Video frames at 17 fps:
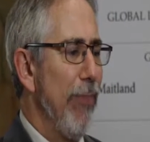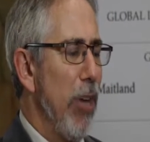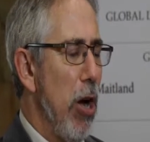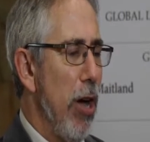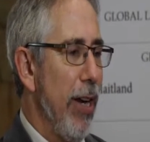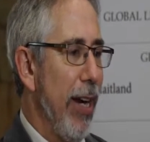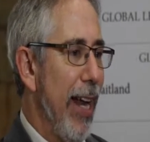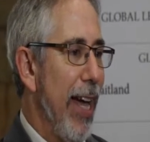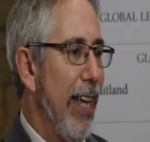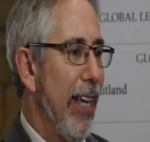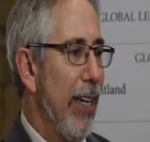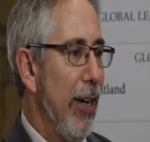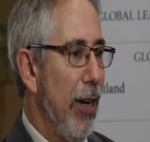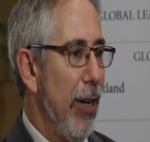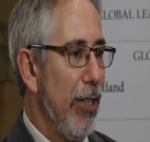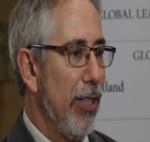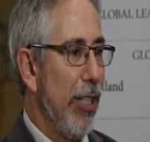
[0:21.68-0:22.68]

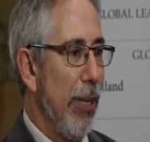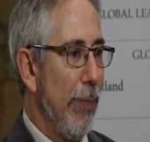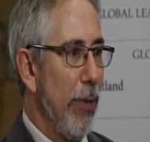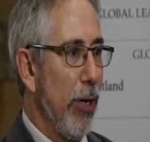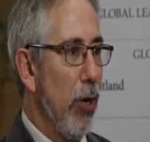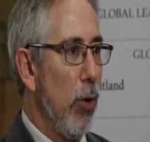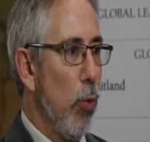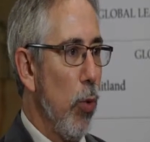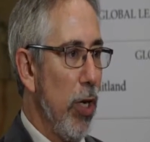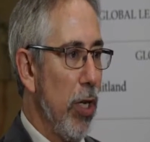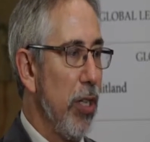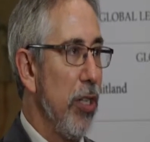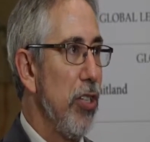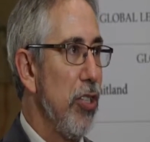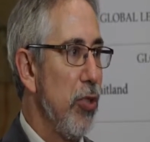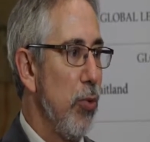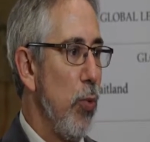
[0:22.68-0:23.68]
unlike typical
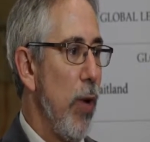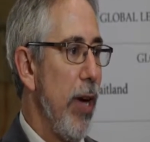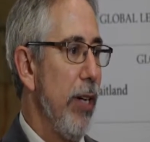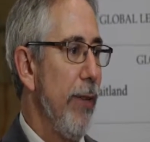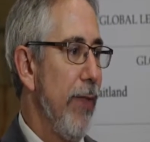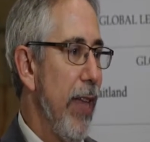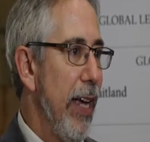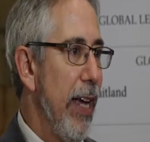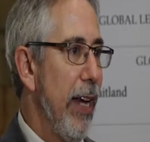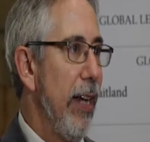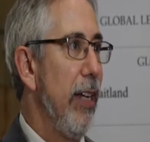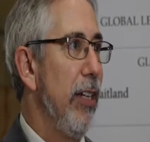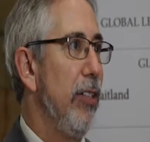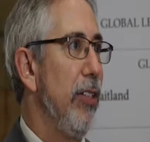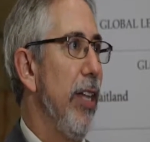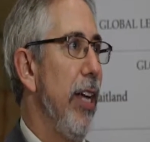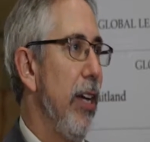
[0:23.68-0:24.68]
workers where if they get
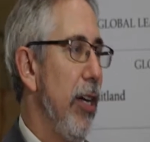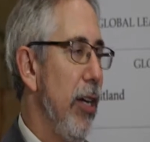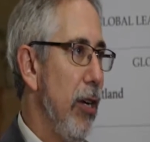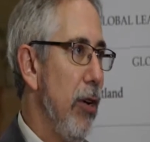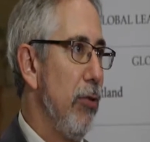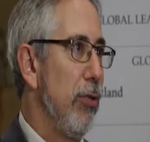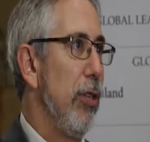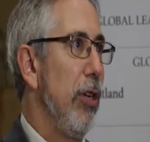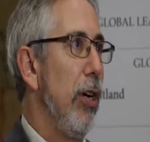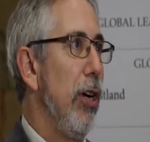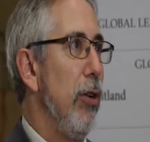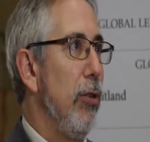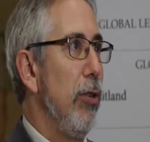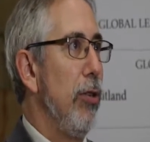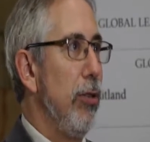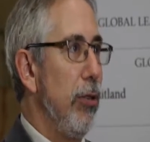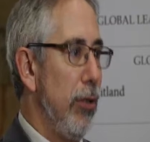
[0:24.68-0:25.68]
ill they could go to the
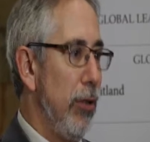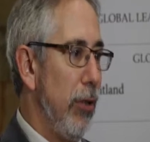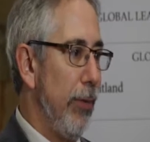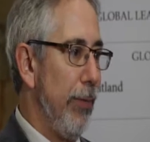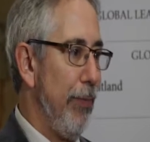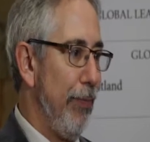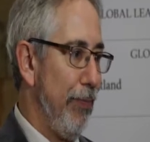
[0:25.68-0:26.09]
local